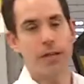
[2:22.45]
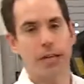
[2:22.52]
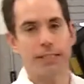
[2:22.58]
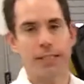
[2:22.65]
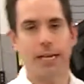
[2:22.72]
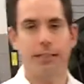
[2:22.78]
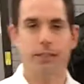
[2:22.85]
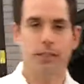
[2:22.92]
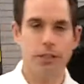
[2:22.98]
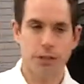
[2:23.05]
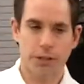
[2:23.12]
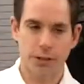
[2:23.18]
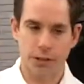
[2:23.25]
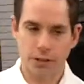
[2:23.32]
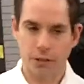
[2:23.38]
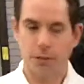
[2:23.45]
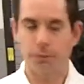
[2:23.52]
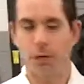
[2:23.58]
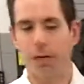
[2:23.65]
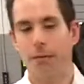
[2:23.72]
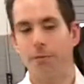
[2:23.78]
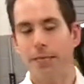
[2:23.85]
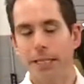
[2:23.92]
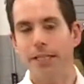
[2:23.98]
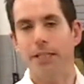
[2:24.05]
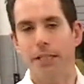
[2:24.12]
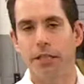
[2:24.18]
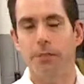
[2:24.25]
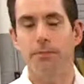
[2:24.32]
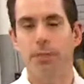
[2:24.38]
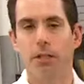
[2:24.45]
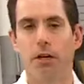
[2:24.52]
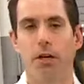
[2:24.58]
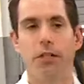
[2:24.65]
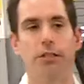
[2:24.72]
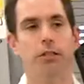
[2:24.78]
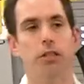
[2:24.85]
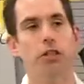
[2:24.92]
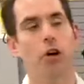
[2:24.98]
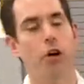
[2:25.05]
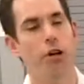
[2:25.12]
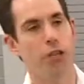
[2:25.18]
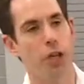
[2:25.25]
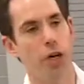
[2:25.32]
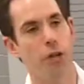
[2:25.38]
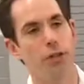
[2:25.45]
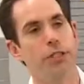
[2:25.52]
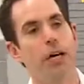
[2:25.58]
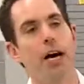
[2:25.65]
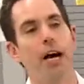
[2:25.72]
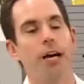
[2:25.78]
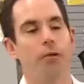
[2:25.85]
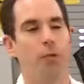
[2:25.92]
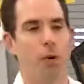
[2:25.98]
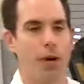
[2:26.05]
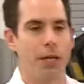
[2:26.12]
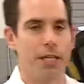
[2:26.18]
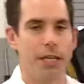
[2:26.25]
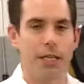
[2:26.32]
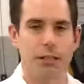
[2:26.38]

that gas engine is going to come on immediately because the car knows I want